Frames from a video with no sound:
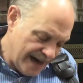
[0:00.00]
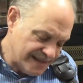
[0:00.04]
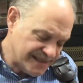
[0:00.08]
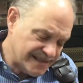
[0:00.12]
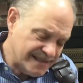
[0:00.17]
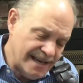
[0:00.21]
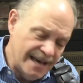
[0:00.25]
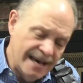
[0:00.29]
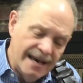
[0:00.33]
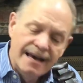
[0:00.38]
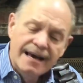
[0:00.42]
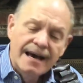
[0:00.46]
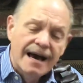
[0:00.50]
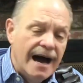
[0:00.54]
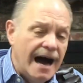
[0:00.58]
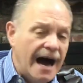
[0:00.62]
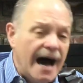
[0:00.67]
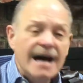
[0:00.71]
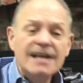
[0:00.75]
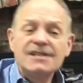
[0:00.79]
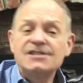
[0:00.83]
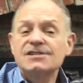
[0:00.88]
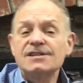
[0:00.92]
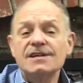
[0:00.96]
I say,
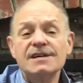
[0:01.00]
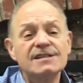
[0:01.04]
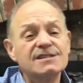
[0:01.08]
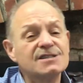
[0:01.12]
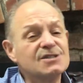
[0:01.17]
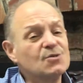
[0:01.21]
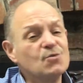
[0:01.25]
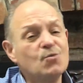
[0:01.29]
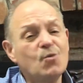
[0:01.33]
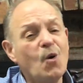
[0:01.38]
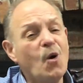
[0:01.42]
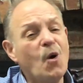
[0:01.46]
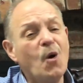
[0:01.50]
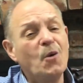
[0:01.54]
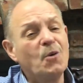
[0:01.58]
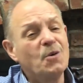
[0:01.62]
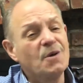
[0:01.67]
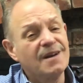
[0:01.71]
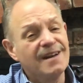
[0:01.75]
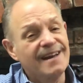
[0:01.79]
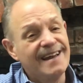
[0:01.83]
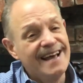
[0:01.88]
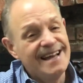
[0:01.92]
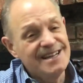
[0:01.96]
I just
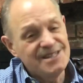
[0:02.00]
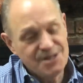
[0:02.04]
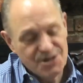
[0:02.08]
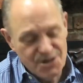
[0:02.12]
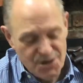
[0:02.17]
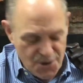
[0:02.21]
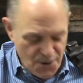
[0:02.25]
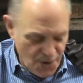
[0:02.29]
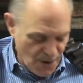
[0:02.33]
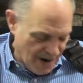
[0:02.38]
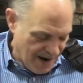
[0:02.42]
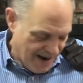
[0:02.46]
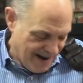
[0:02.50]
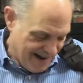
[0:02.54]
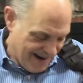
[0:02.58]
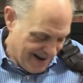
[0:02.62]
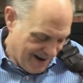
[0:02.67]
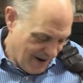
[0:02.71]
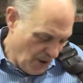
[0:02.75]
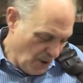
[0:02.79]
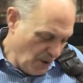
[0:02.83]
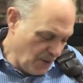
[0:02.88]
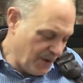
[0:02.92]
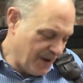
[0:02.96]
won't let you.
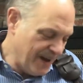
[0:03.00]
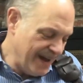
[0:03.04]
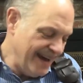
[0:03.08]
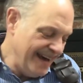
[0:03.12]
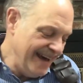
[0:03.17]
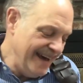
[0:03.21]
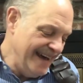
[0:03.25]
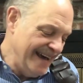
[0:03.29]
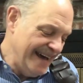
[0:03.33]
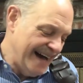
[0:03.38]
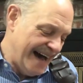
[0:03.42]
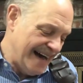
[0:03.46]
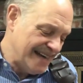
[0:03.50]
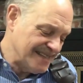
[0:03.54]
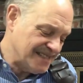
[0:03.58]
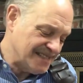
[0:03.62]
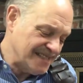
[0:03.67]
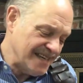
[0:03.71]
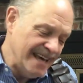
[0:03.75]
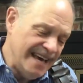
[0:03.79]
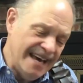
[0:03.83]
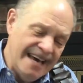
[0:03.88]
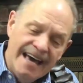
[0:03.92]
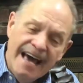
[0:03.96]
Okay, I
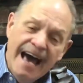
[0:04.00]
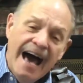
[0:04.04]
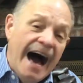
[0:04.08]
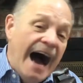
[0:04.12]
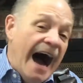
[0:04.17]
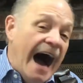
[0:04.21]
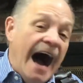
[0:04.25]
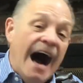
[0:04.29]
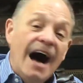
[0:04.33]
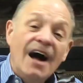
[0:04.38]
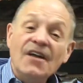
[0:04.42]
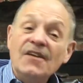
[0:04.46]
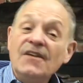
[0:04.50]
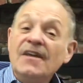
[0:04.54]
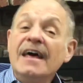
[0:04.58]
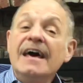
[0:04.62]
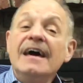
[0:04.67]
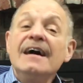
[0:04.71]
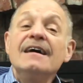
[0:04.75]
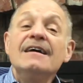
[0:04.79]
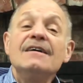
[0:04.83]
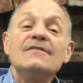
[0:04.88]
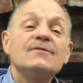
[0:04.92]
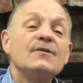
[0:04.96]
say, I'll
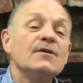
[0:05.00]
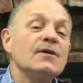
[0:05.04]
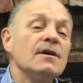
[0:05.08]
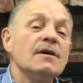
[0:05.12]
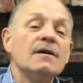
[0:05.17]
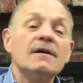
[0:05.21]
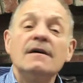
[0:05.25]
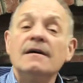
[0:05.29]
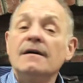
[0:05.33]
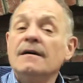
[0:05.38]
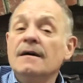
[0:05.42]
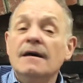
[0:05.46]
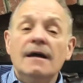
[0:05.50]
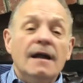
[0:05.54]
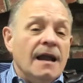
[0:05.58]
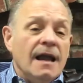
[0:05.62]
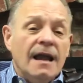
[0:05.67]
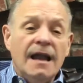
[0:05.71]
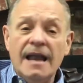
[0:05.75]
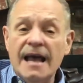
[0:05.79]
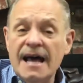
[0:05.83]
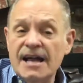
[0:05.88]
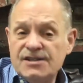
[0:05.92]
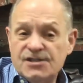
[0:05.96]
never
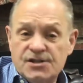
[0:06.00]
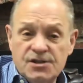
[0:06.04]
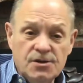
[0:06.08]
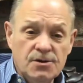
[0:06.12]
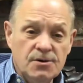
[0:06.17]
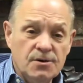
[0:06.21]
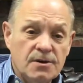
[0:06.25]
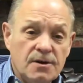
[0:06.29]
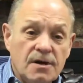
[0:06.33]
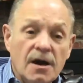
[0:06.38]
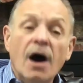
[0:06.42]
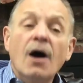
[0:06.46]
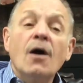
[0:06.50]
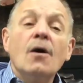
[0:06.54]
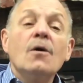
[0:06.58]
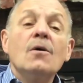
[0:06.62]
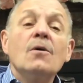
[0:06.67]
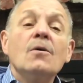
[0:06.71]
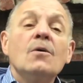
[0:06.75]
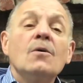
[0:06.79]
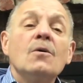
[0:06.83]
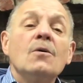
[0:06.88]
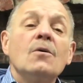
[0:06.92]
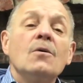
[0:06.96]
let you
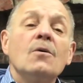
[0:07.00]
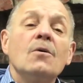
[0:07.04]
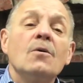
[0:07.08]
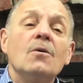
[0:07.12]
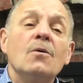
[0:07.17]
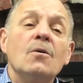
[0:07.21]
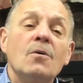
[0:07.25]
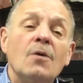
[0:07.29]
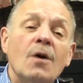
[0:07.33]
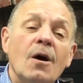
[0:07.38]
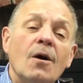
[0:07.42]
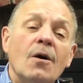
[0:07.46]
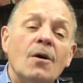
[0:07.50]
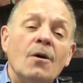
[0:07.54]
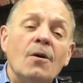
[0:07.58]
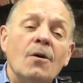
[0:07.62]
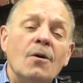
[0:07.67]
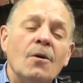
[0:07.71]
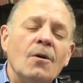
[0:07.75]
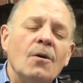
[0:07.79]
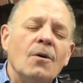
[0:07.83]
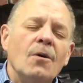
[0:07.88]
go.